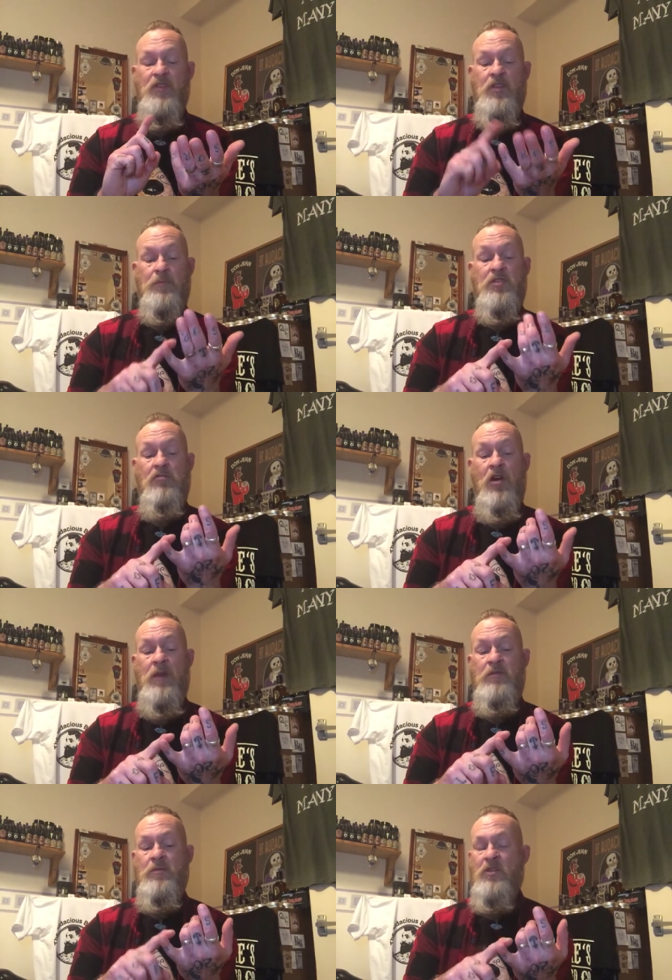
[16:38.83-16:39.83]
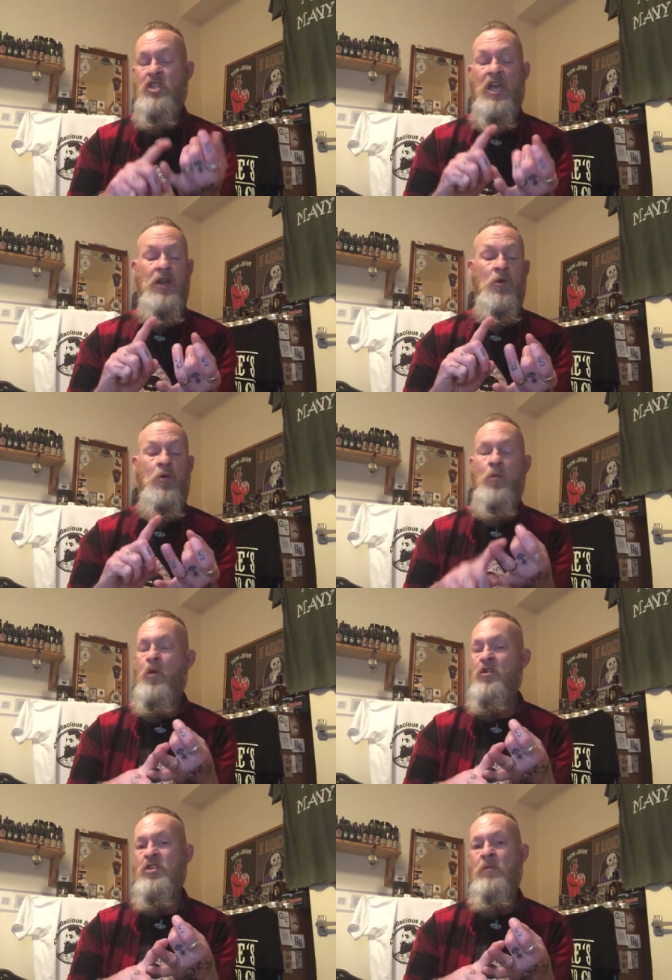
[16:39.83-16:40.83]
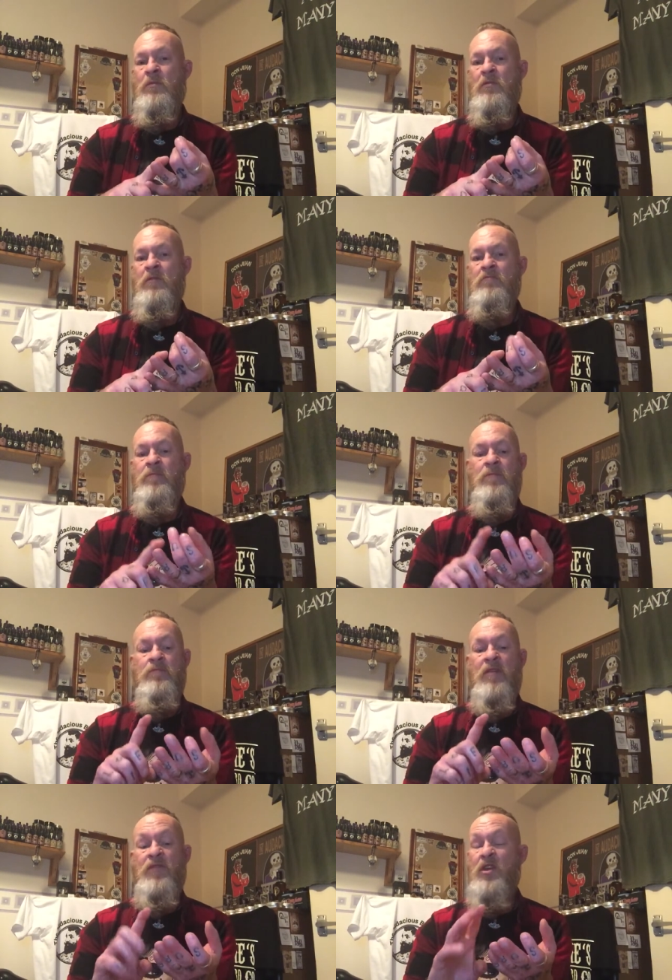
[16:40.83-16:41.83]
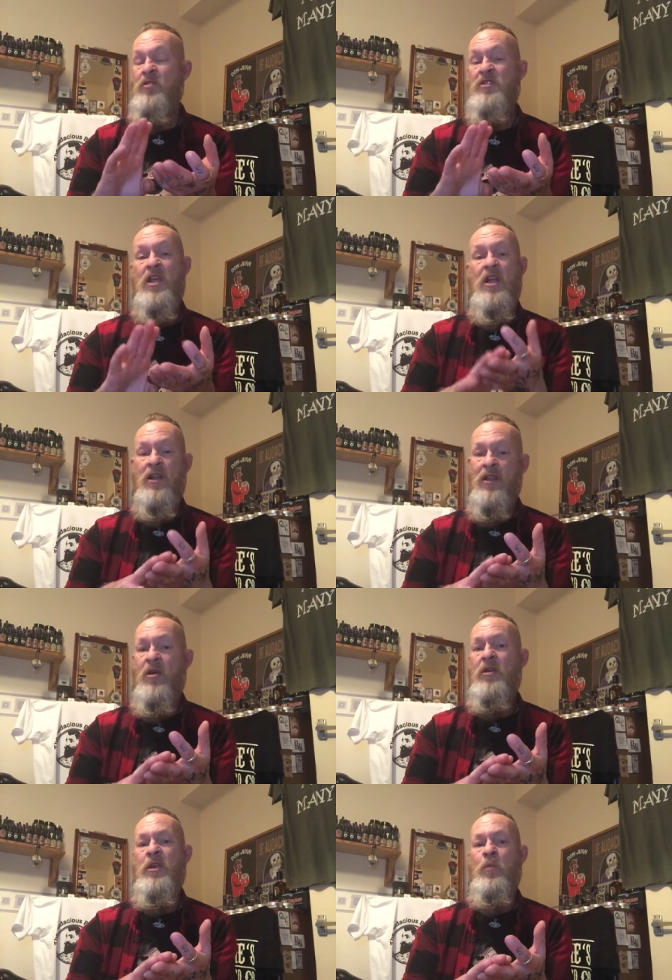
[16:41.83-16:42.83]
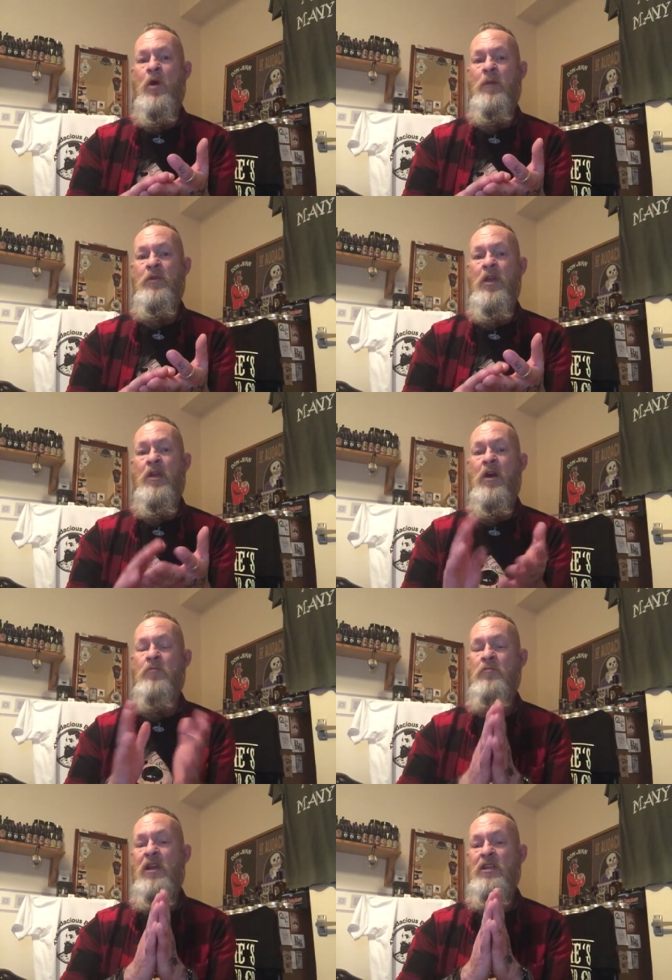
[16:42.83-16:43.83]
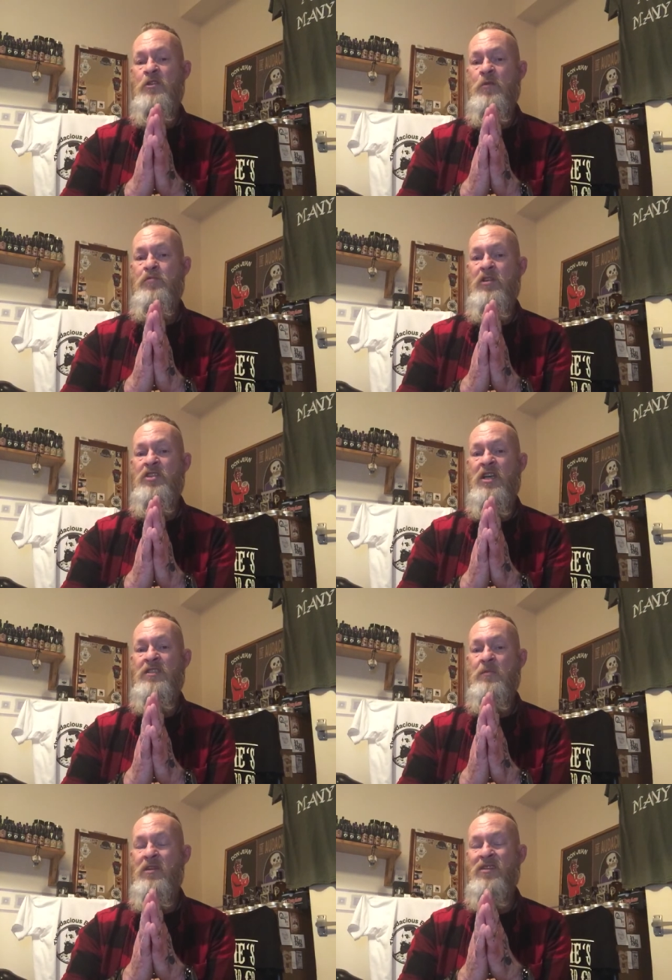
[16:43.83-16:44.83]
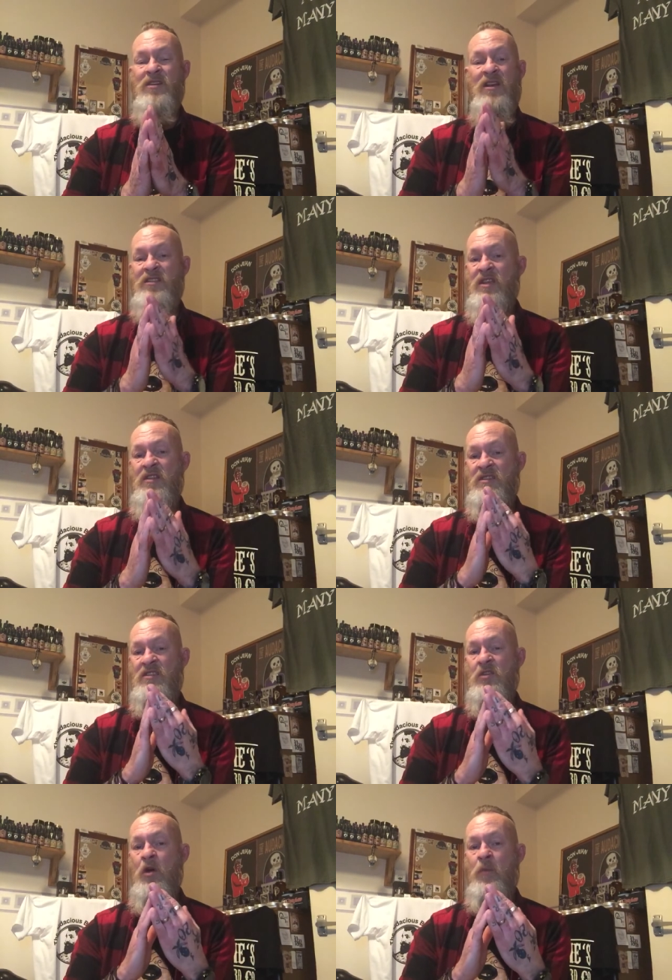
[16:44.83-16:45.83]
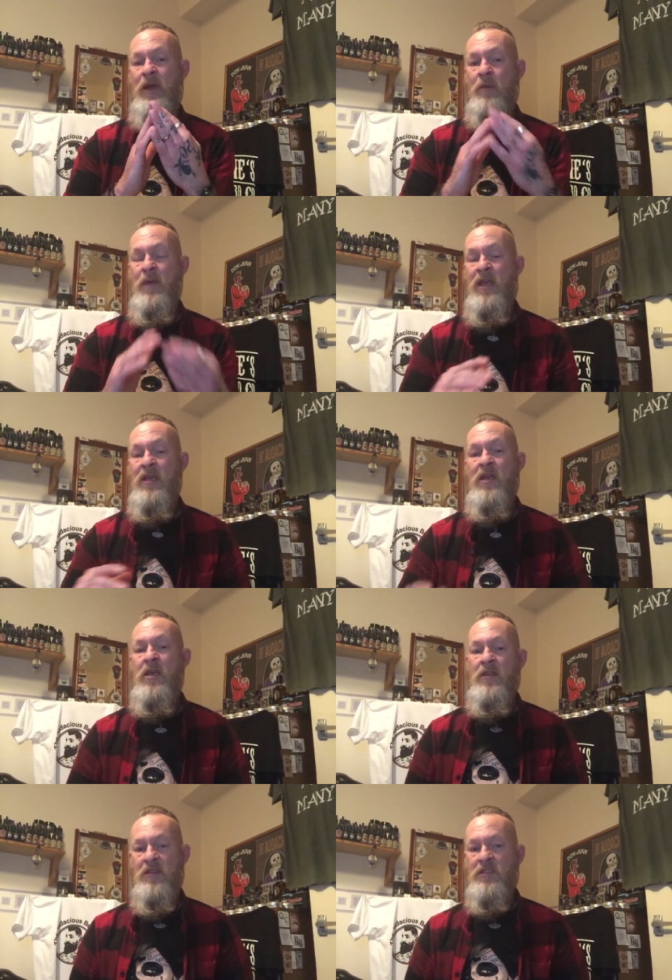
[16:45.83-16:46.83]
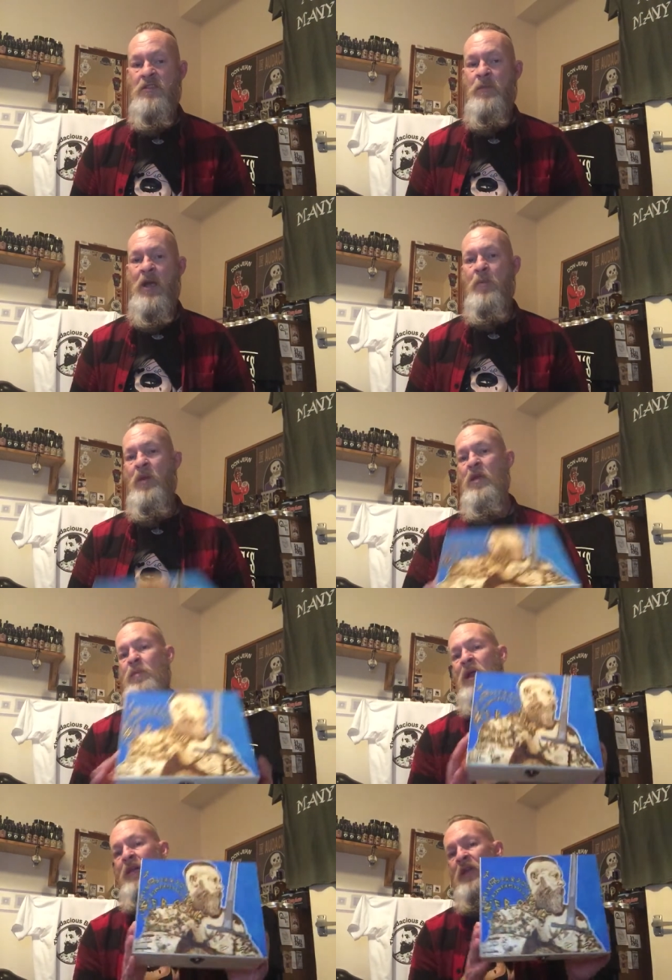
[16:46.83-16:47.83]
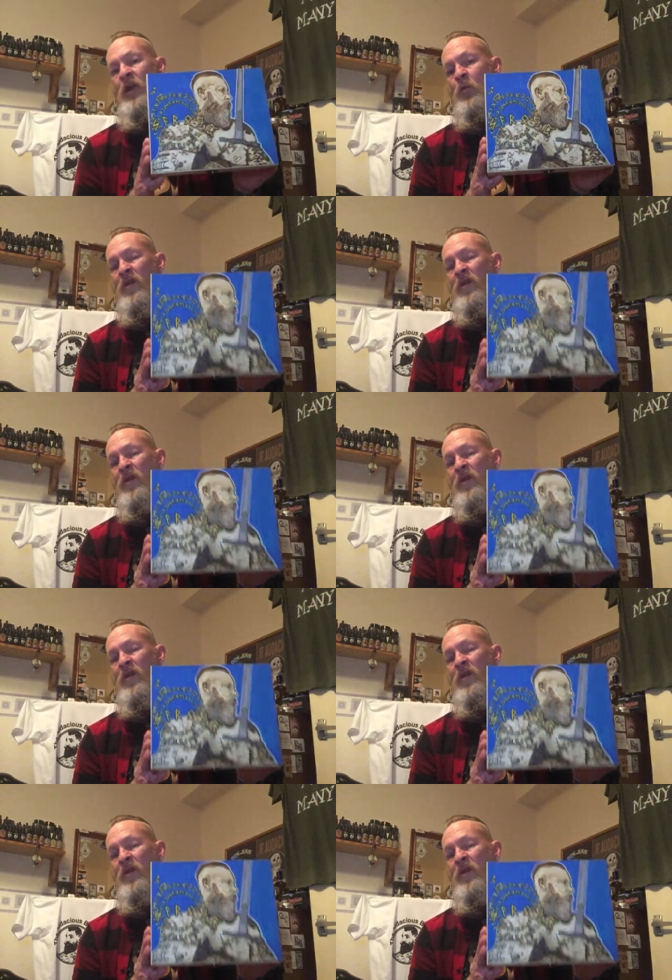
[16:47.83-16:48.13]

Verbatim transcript: subscribe to my channel, watching my reviews, liking what I'm doing. I really do appreciate it because, like I said, this is not about me. This is about people out there